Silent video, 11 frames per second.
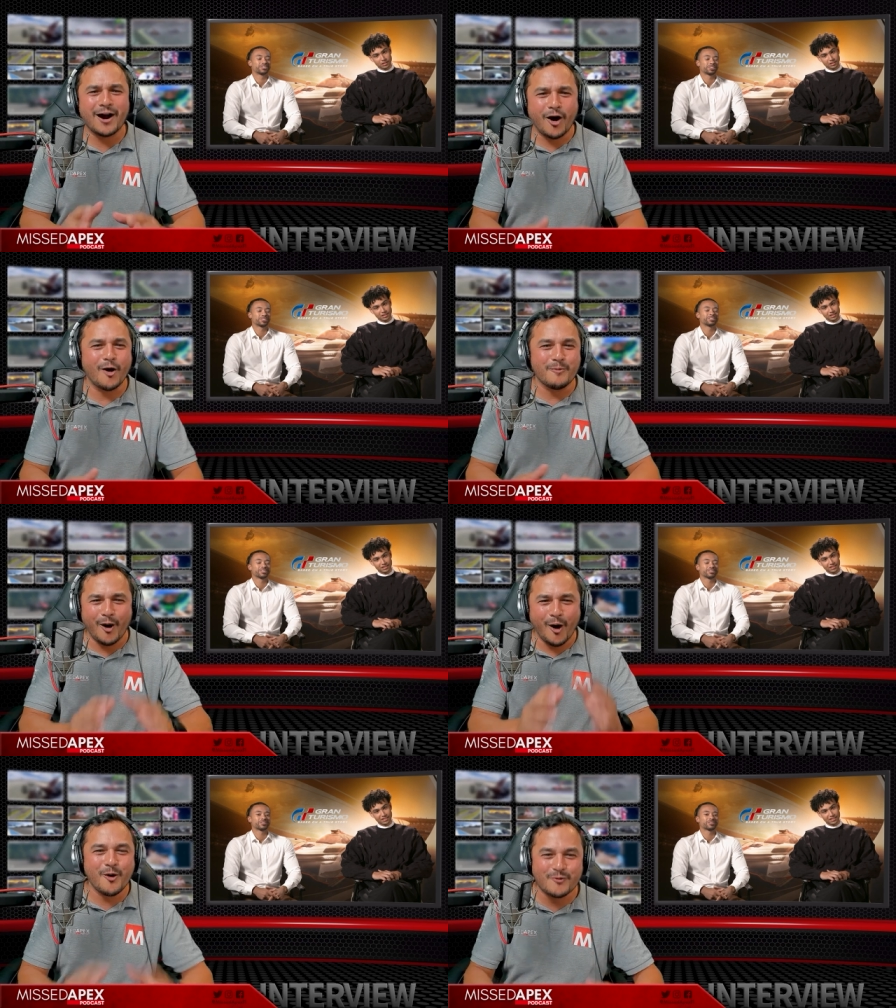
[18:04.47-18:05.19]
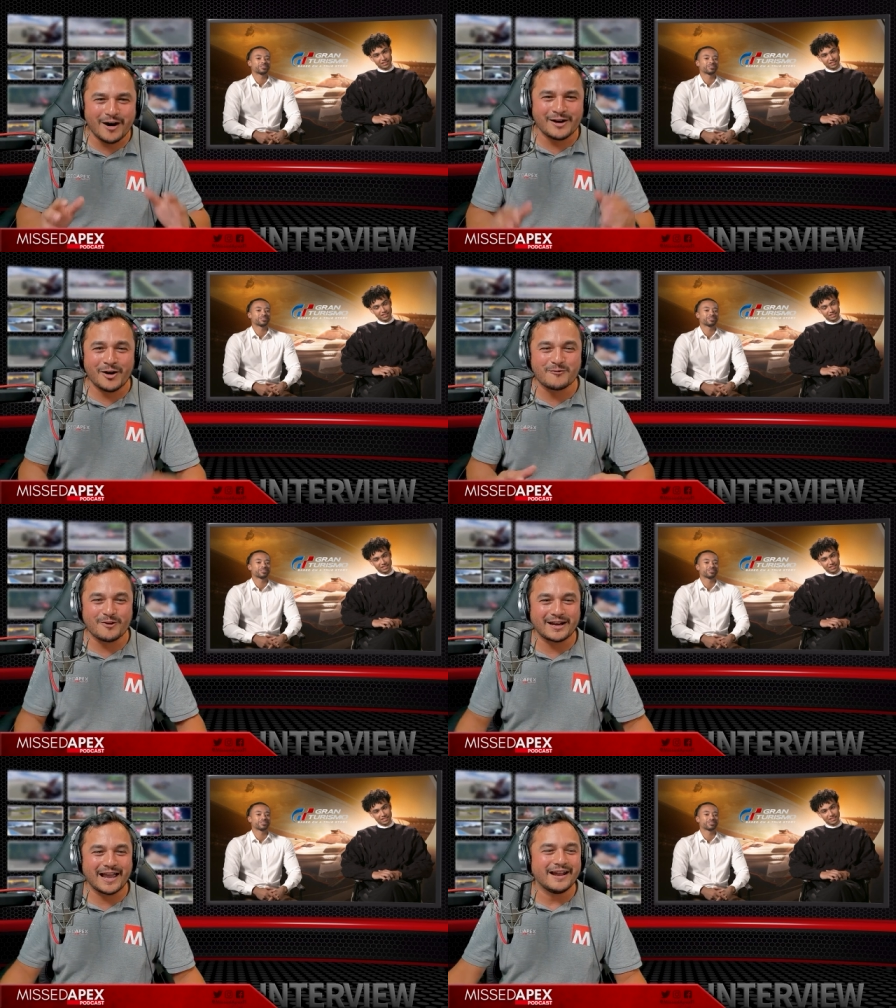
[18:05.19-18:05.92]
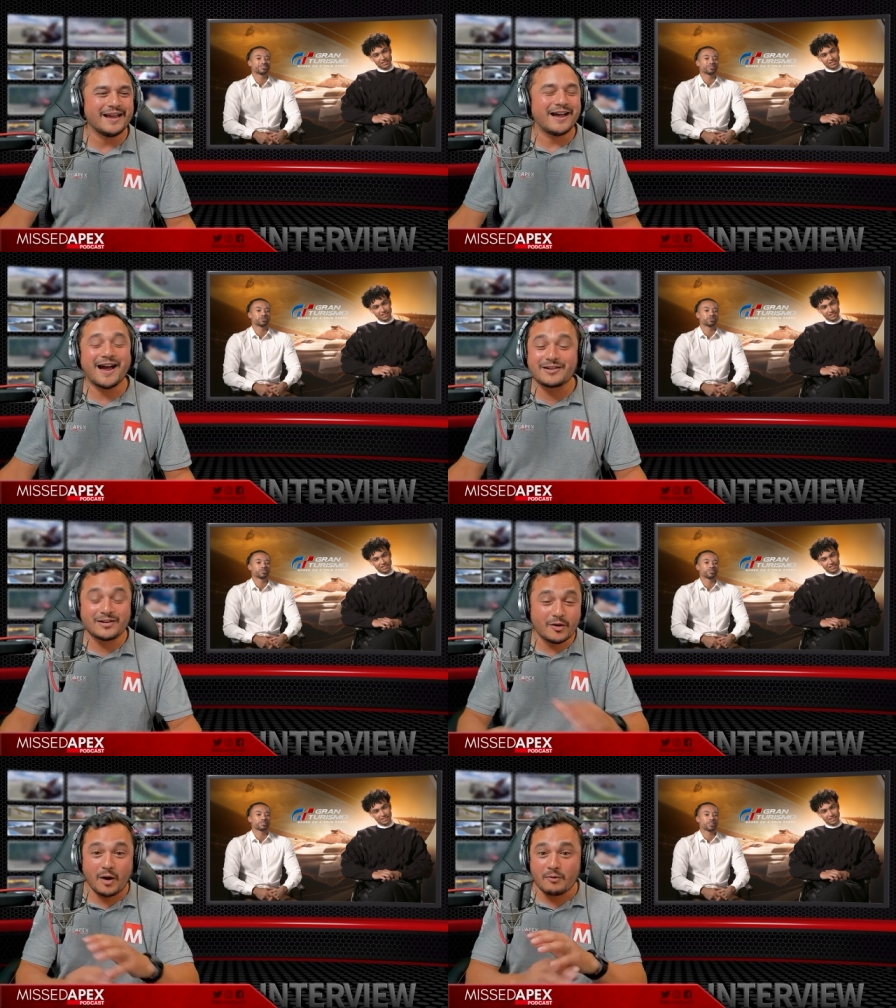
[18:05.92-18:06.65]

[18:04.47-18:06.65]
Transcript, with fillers: at home over and over again. And you know,